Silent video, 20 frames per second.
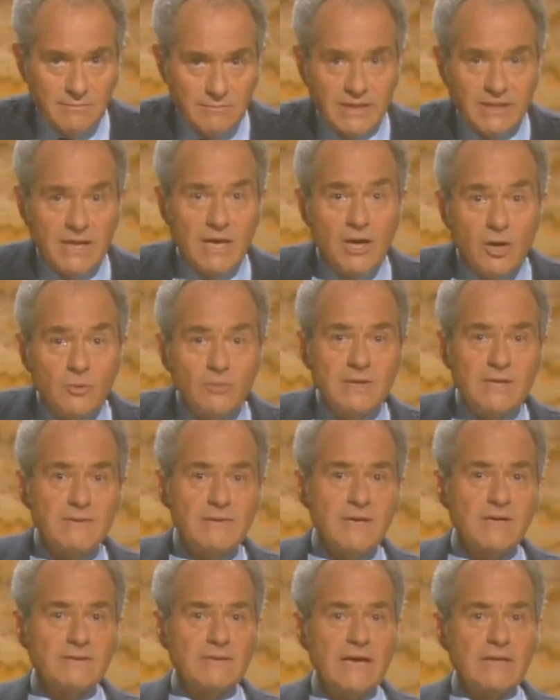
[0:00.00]
but the only
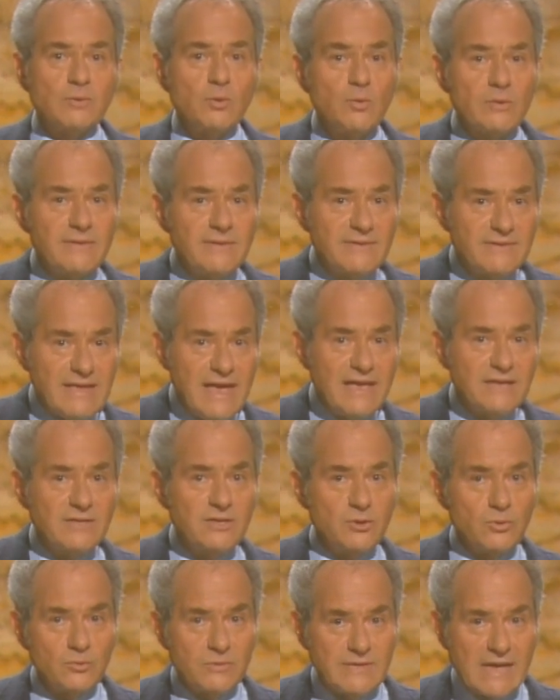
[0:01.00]
thing that could
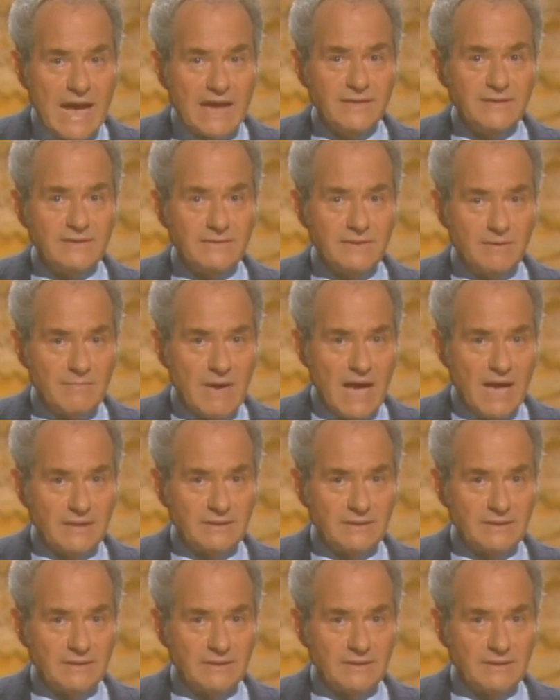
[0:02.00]
then unite them